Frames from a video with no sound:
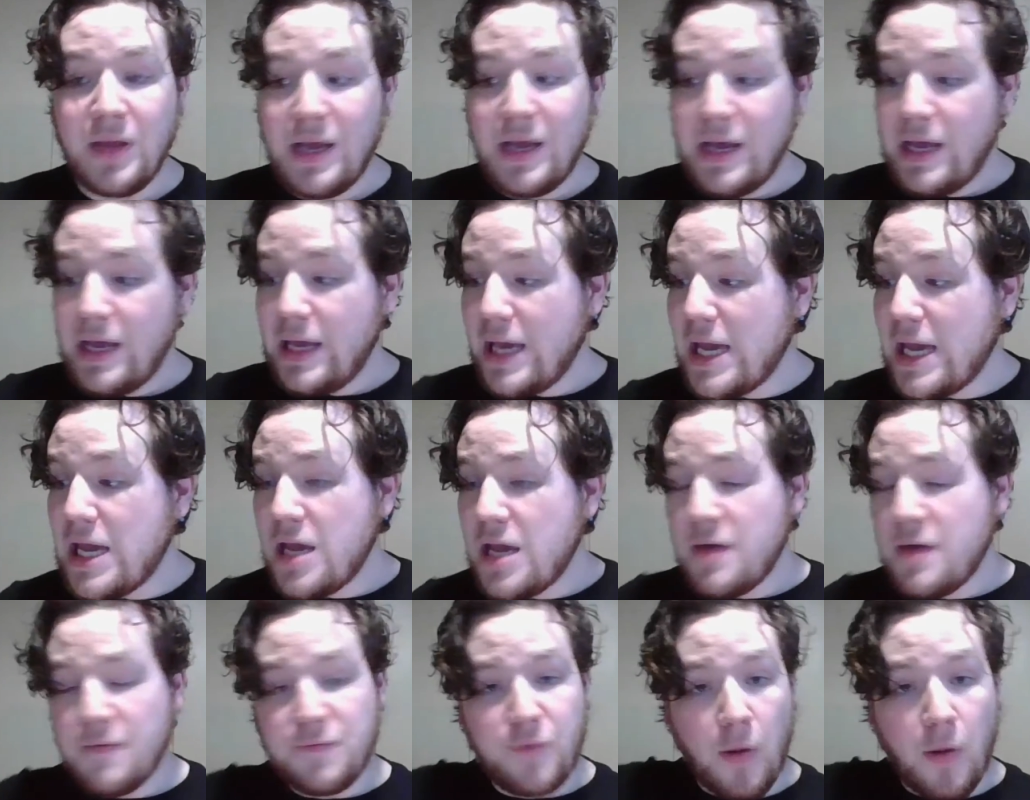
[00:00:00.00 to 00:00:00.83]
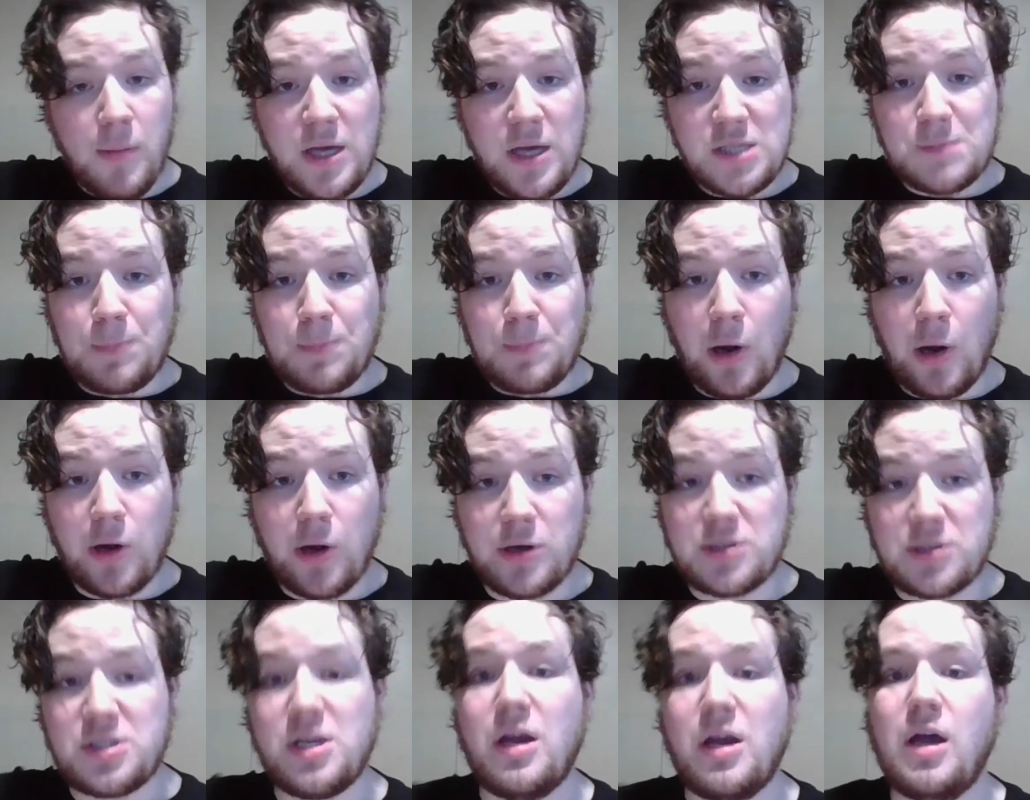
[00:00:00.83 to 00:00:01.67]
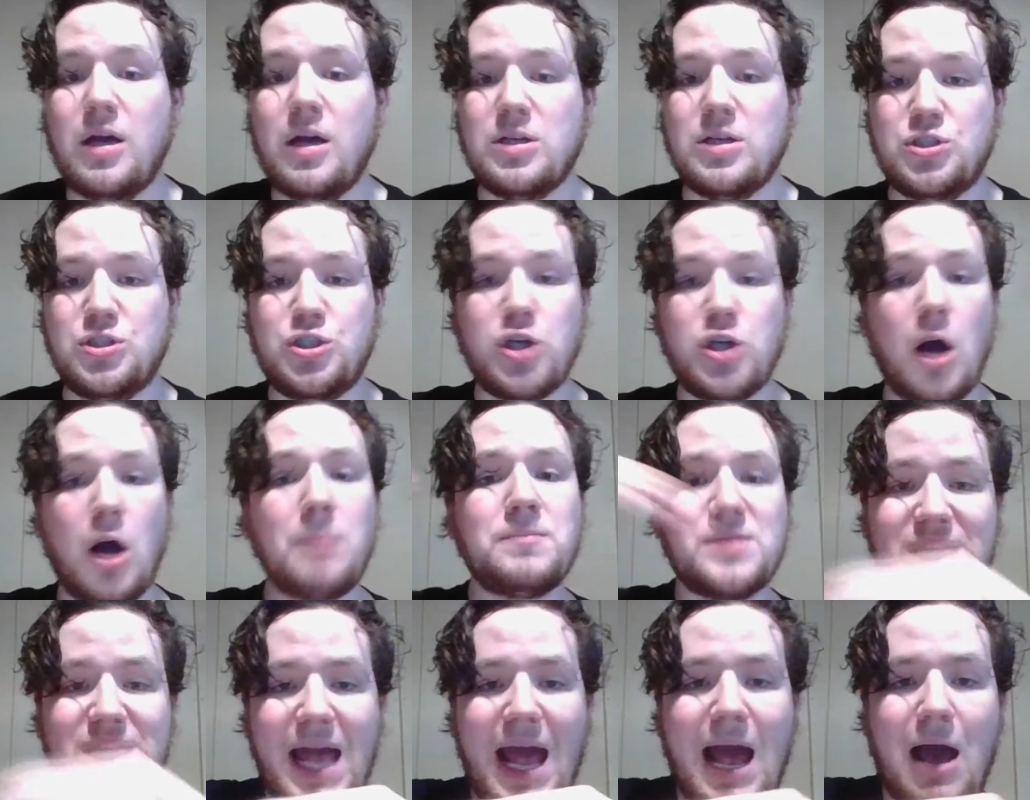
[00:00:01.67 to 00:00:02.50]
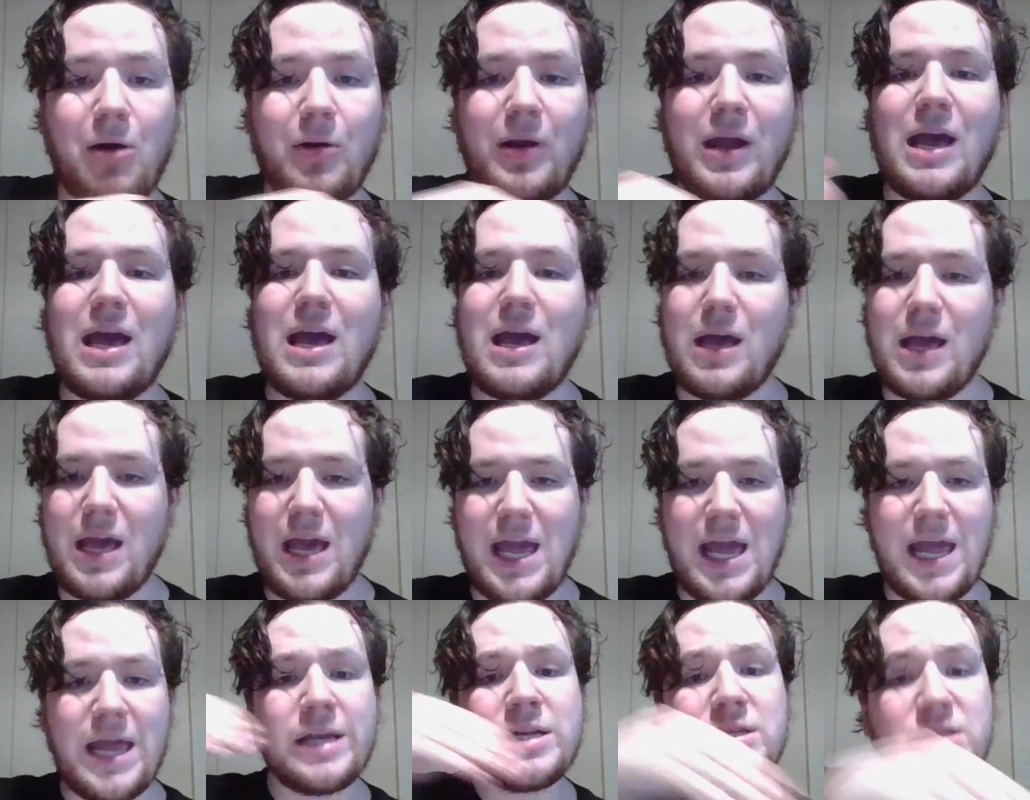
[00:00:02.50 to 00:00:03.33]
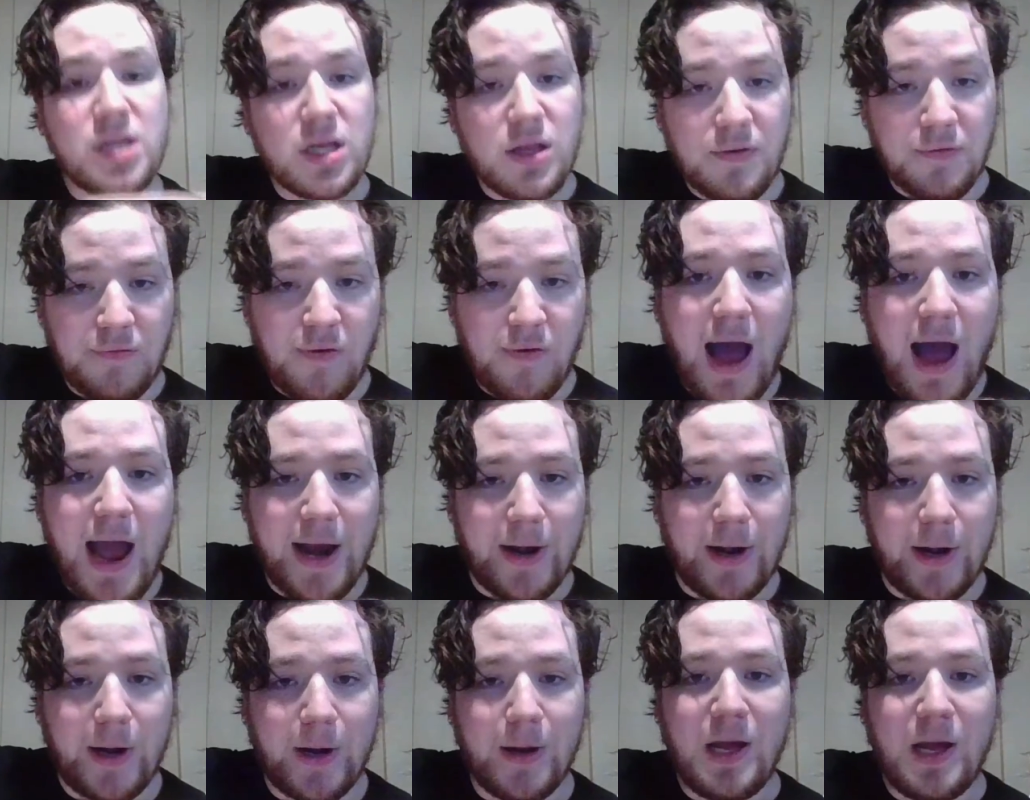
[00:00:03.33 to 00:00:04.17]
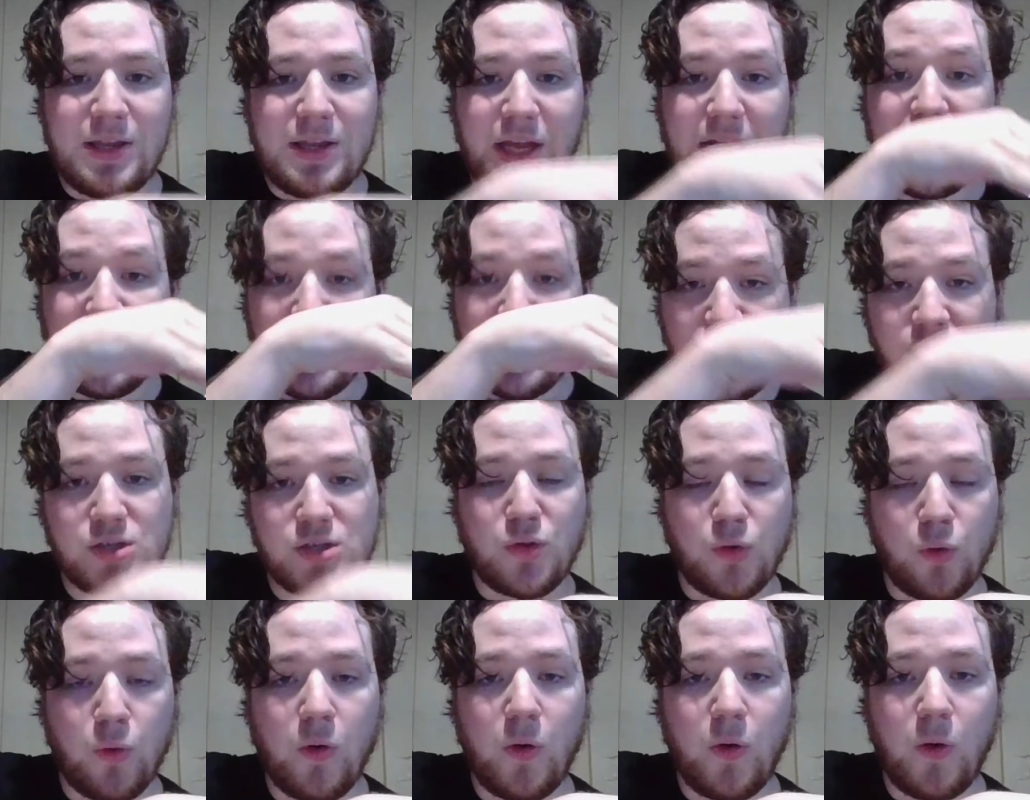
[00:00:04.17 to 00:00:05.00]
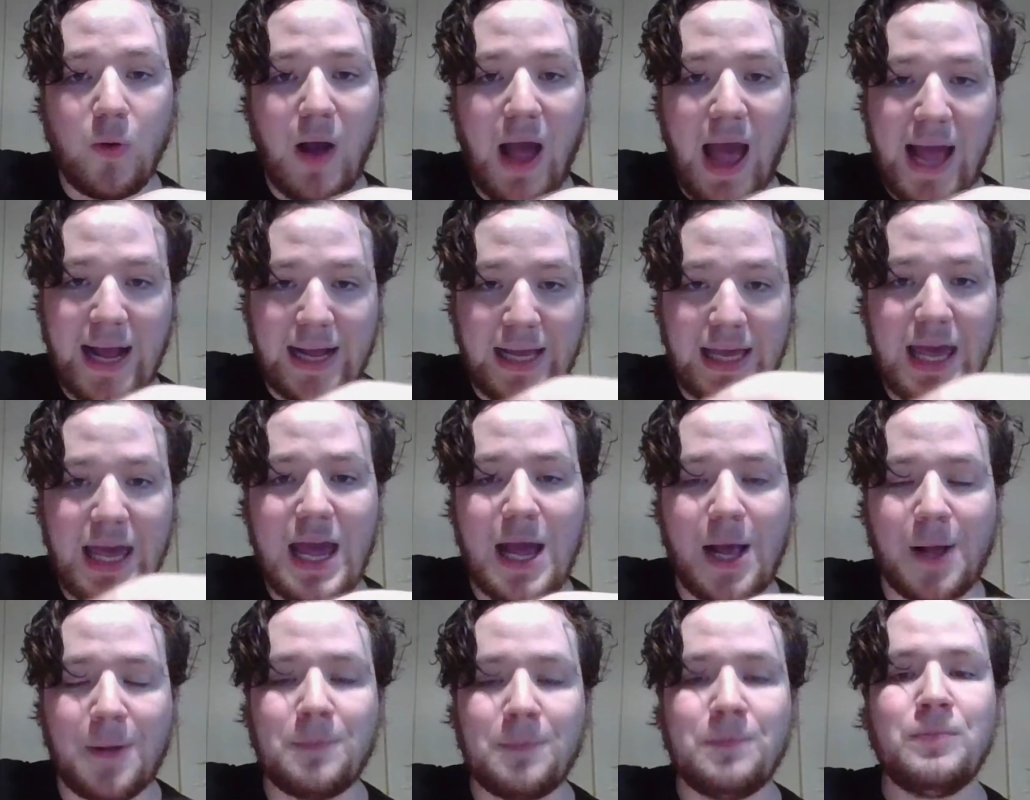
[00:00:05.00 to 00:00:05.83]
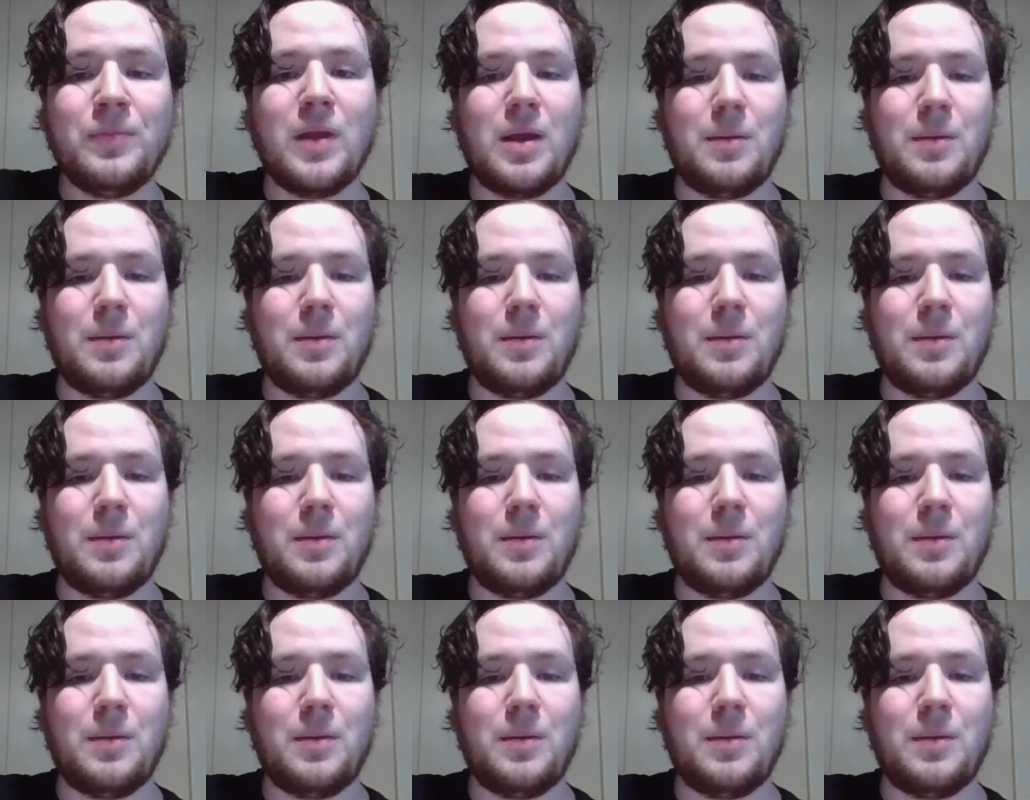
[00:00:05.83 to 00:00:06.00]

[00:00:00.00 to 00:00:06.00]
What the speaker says: he, from his perch, jumps down into the fire that he just threw at King,